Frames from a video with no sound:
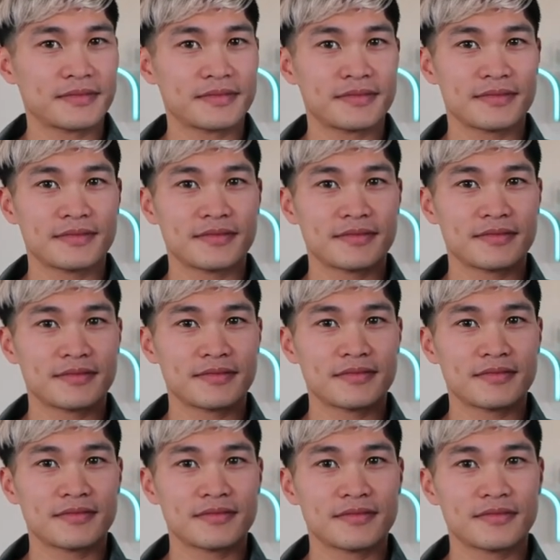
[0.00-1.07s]

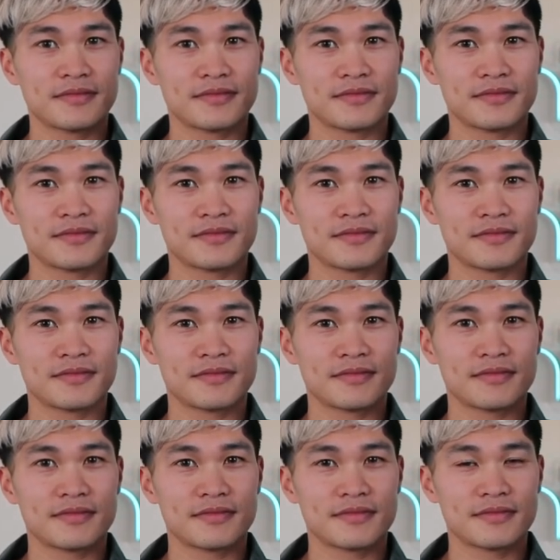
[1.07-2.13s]

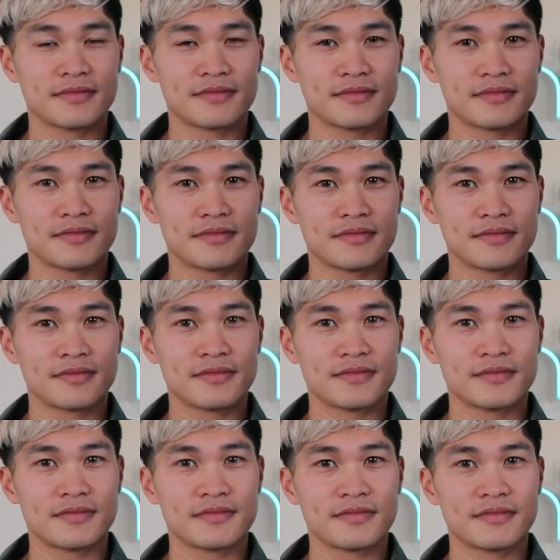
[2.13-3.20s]

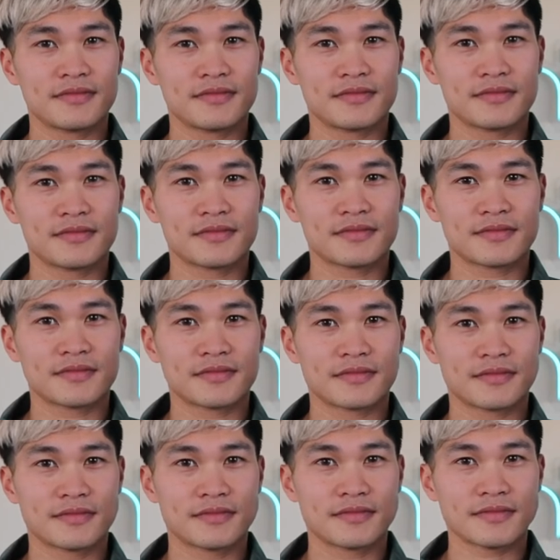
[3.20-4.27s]

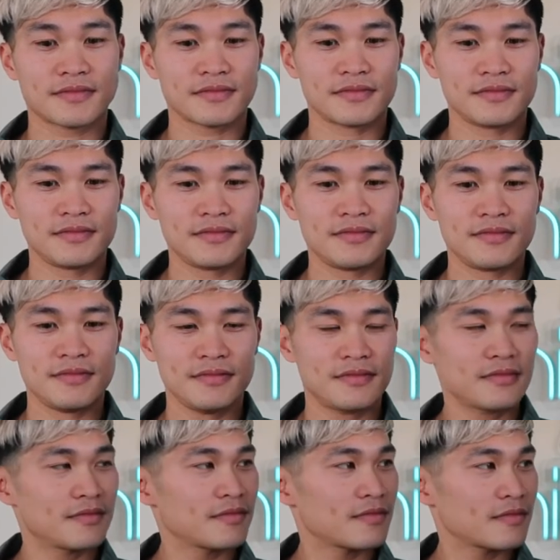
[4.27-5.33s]

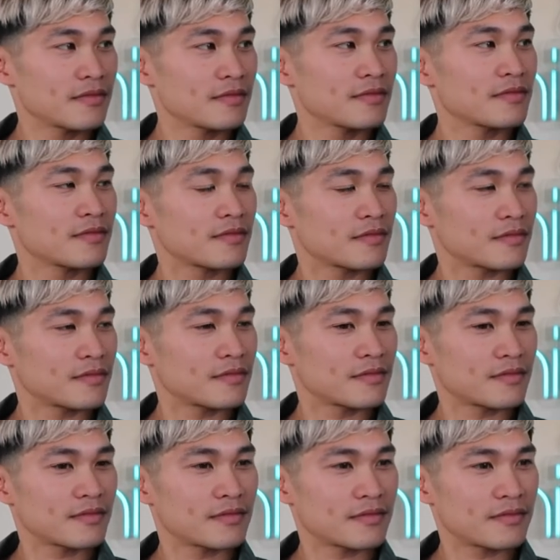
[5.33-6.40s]

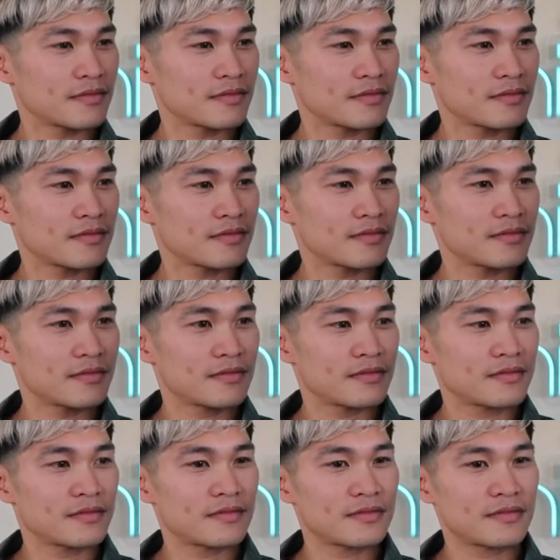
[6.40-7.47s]

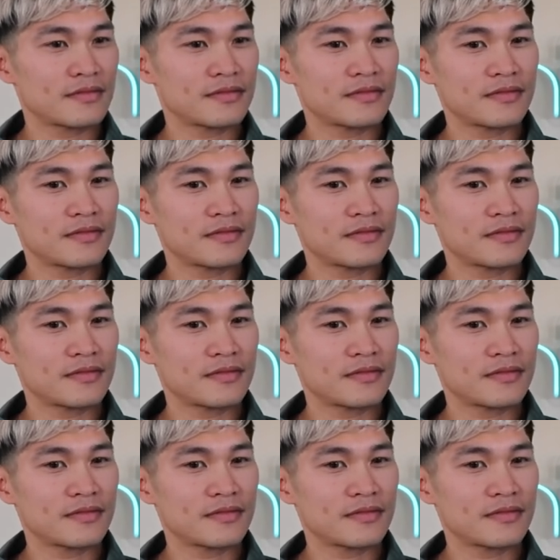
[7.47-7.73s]
(silent)